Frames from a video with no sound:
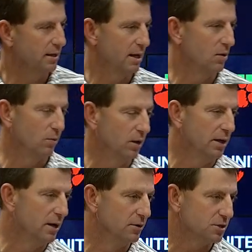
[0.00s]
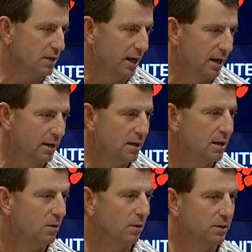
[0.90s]
They don't really understand
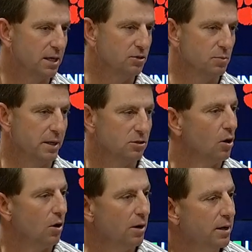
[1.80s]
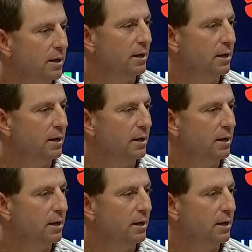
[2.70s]
what the kids are being taught.